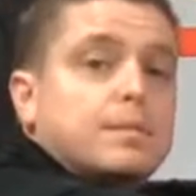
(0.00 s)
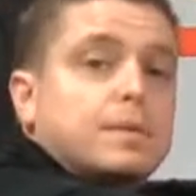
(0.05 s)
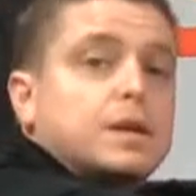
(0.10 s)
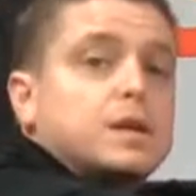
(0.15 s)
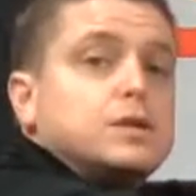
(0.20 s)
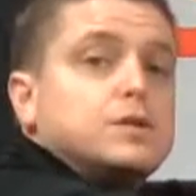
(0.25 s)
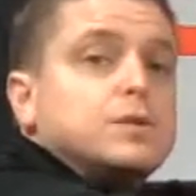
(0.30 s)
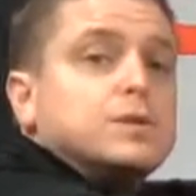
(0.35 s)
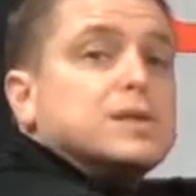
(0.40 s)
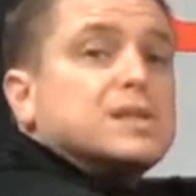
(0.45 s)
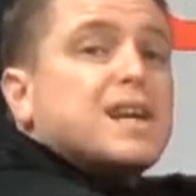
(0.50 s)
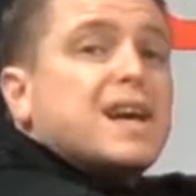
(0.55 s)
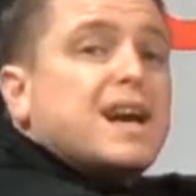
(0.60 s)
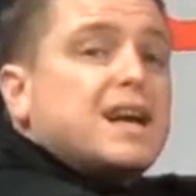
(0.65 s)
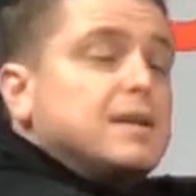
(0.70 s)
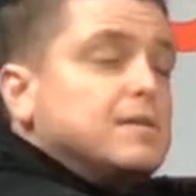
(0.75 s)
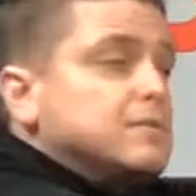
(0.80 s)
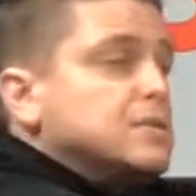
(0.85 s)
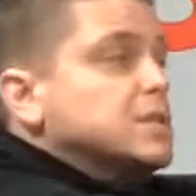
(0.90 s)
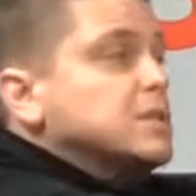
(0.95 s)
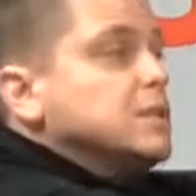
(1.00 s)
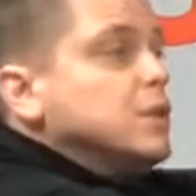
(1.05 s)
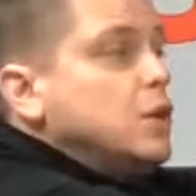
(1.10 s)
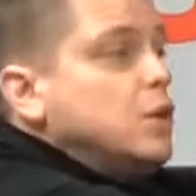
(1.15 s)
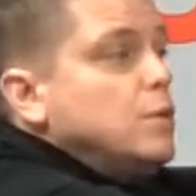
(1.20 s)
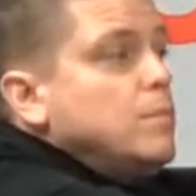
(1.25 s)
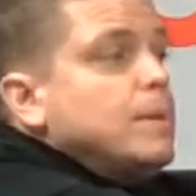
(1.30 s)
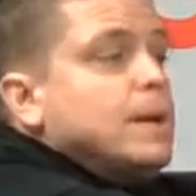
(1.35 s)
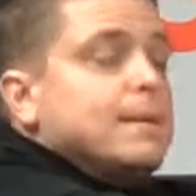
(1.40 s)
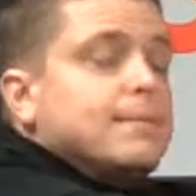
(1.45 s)
going to do this kind of
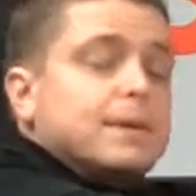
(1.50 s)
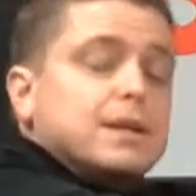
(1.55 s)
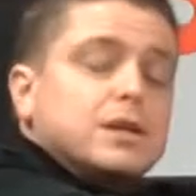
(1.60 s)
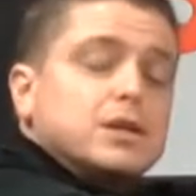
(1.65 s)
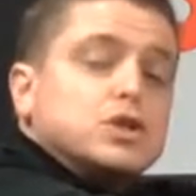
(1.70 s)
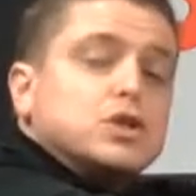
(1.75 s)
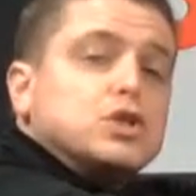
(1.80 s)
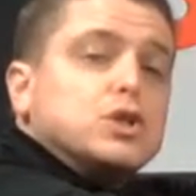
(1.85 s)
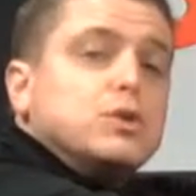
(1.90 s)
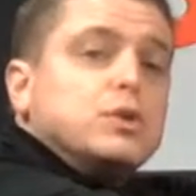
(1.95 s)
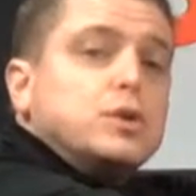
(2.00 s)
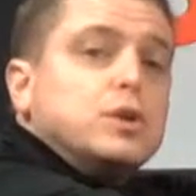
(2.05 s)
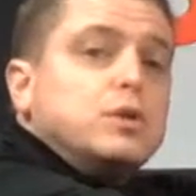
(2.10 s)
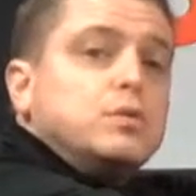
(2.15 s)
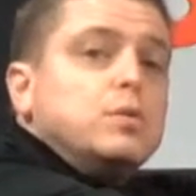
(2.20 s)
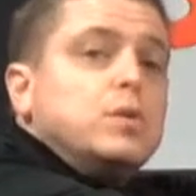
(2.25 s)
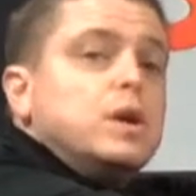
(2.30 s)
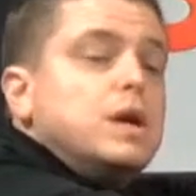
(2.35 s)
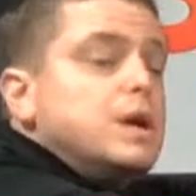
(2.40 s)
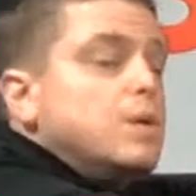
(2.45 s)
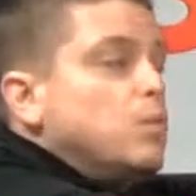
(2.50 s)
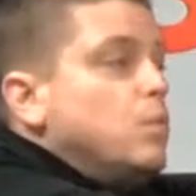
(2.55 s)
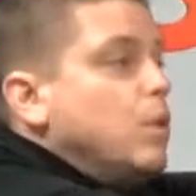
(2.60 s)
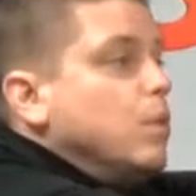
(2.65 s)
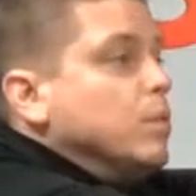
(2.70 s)
slow, but I'm going to show you what